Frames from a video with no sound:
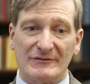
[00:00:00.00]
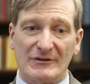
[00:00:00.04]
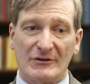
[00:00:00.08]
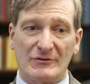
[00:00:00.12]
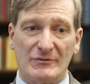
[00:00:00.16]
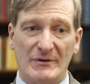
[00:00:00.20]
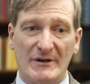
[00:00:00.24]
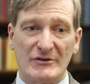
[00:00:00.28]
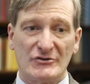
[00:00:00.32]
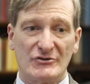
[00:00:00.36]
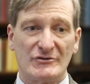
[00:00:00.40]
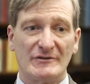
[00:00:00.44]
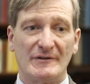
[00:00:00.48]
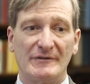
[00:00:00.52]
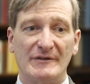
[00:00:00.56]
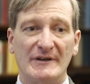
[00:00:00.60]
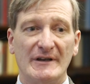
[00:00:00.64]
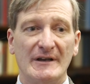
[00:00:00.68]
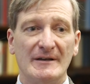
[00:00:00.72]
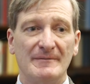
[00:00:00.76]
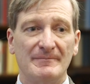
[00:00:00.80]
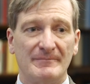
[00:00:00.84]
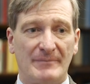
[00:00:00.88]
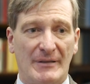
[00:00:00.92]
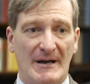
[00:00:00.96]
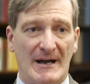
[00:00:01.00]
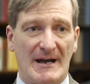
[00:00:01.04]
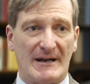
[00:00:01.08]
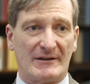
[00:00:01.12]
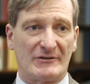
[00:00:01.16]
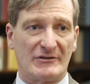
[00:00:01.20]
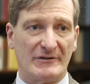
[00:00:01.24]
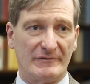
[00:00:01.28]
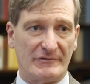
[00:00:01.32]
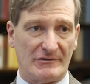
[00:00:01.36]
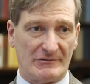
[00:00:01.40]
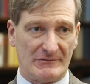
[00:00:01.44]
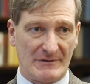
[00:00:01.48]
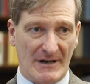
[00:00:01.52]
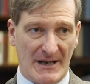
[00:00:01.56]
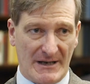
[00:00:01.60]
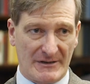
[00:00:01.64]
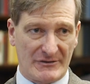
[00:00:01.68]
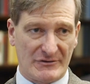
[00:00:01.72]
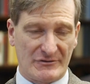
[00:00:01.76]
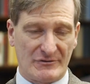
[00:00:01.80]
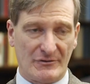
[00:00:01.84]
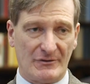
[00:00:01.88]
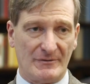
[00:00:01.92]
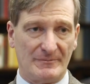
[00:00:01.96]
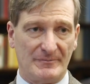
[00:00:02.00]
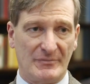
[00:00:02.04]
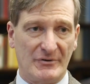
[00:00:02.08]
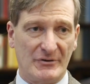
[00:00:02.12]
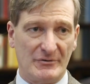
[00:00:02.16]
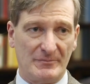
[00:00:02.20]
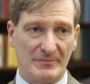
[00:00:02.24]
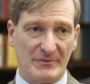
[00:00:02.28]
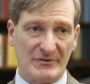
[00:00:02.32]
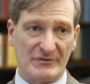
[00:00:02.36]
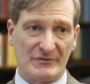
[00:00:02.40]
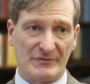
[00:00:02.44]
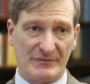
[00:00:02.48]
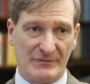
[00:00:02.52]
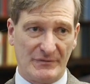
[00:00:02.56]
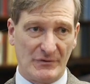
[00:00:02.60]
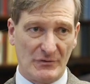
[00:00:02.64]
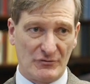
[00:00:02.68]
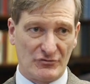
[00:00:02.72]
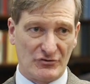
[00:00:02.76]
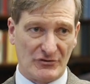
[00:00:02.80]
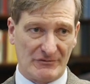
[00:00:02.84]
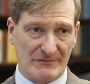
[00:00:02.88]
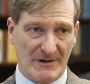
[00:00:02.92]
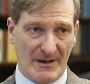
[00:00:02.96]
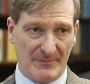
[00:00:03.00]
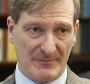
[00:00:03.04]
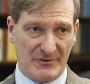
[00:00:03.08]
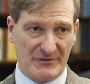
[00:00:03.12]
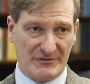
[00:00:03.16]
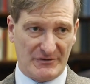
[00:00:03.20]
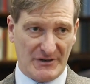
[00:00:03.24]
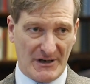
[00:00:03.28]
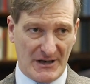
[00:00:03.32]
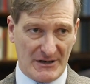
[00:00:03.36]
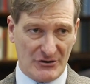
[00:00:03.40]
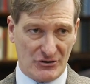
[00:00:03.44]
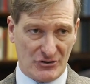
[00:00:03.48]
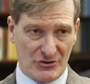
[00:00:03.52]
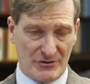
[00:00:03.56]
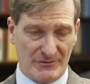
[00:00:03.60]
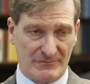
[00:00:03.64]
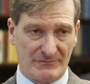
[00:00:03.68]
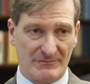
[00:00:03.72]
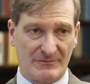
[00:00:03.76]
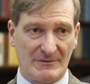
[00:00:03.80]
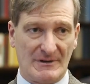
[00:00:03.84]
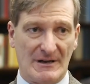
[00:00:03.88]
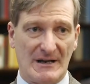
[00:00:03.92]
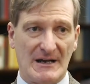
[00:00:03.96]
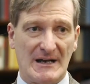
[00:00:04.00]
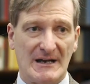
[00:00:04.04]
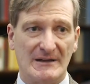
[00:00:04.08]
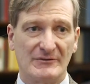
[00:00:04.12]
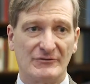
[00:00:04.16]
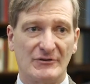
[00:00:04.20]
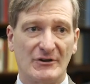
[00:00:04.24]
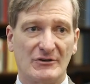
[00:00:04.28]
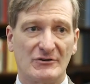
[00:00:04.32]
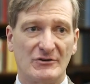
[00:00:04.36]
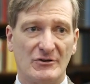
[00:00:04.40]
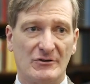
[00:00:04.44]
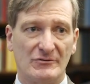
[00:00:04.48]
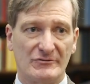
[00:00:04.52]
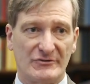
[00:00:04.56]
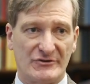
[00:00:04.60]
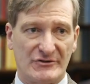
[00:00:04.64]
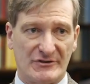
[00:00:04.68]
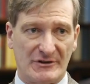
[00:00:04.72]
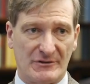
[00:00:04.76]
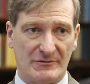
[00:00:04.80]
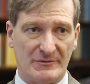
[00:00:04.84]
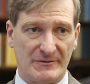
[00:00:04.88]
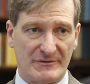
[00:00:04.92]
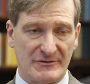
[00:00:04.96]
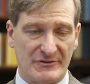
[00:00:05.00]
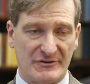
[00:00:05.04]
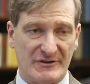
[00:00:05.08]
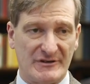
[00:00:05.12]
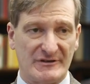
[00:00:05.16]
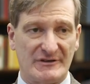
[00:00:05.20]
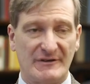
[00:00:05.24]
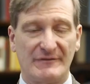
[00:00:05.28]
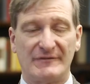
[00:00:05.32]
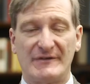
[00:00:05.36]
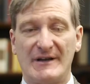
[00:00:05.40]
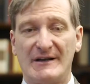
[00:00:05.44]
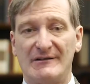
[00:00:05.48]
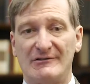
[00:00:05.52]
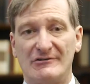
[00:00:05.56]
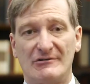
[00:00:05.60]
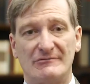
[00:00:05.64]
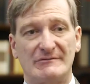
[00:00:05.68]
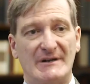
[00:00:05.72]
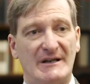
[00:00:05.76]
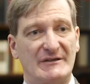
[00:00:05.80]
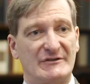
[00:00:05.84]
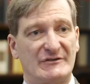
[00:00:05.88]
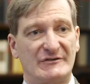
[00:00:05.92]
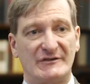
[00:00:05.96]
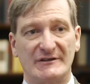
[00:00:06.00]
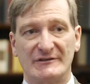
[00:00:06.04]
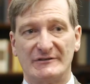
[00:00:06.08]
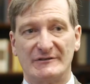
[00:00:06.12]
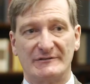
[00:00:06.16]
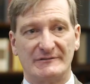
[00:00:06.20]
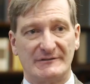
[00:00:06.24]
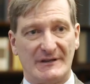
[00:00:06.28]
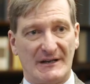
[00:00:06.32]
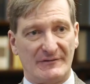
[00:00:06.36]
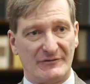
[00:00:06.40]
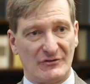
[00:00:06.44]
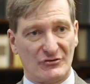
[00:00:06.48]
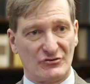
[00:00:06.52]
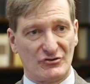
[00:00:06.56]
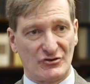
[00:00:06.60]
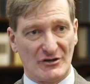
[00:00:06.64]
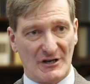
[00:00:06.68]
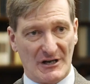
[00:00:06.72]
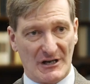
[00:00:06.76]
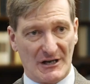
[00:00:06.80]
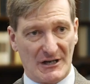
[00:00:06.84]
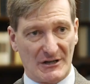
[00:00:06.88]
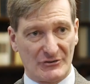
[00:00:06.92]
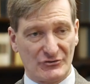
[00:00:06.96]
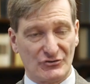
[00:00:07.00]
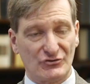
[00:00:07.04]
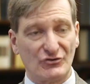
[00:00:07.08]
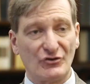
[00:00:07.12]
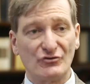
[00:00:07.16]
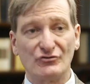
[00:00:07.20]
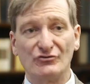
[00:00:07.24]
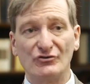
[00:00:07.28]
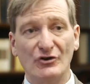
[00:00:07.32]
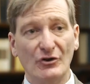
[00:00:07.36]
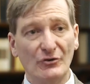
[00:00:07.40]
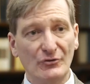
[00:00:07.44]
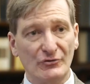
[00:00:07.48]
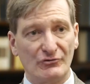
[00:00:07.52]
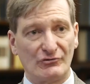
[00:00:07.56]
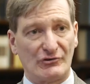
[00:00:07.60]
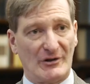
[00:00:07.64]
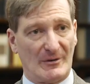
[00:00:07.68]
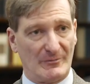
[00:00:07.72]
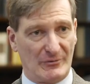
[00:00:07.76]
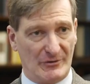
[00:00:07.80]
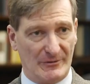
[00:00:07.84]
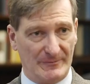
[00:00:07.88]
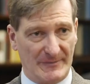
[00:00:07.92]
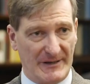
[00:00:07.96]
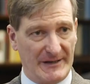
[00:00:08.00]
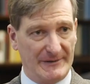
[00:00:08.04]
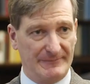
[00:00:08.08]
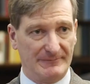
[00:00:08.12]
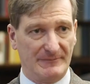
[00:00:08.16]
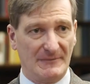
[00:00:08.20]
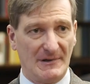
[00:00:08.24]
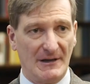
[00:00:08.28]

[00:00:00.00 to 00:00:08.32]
The question of the impact of arrest on people's future reputation and the consequences if they're arrested and never charged do trouble me.